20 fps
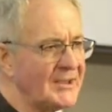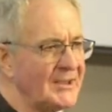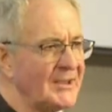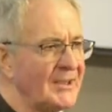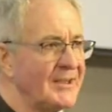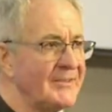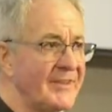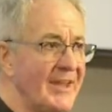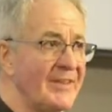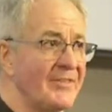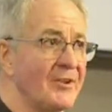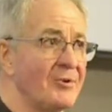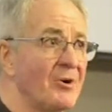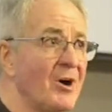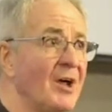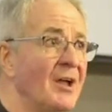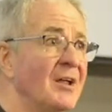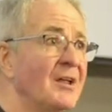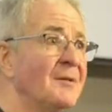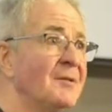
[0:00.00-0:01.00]
And then there
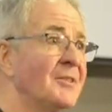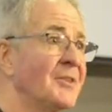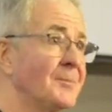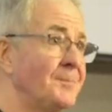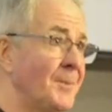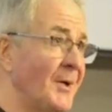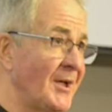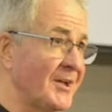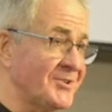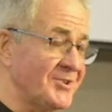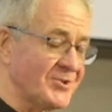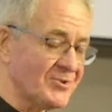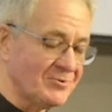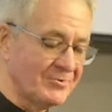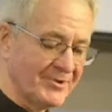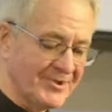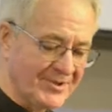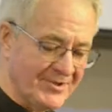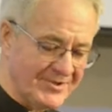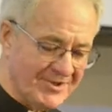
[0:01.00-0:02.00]
are the pastoral
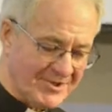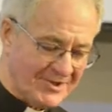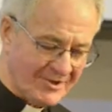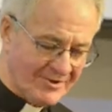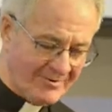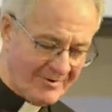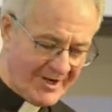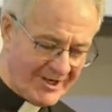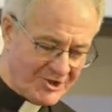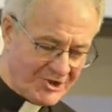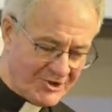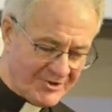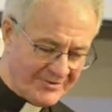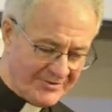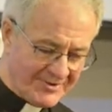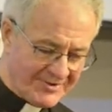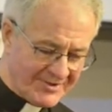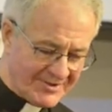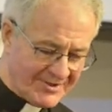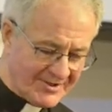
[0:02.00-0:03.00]

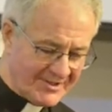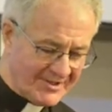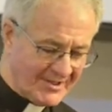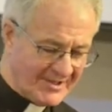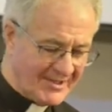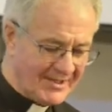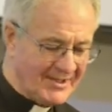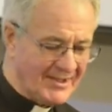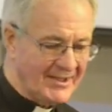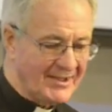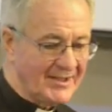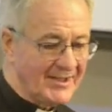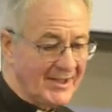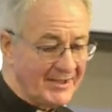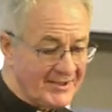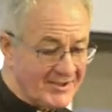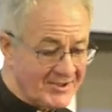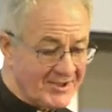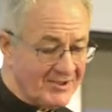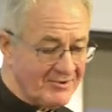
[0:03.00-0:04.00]
considerations. And
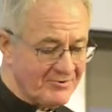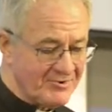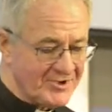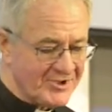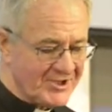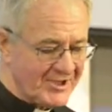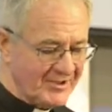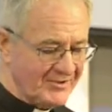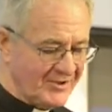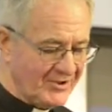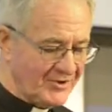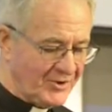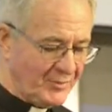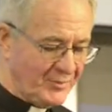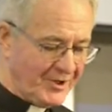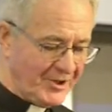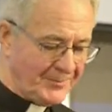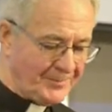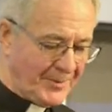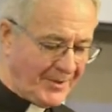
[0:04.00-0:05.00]
it's interesting that the
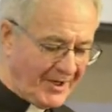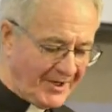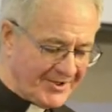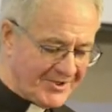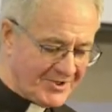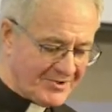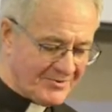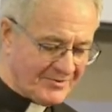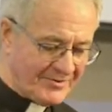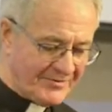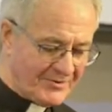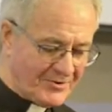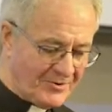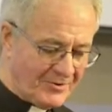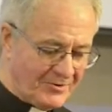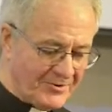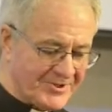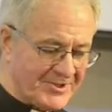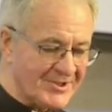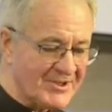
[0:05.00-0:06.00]
word pastoral, of
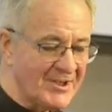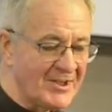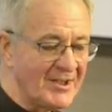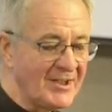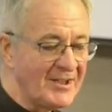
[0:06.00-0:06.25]
course,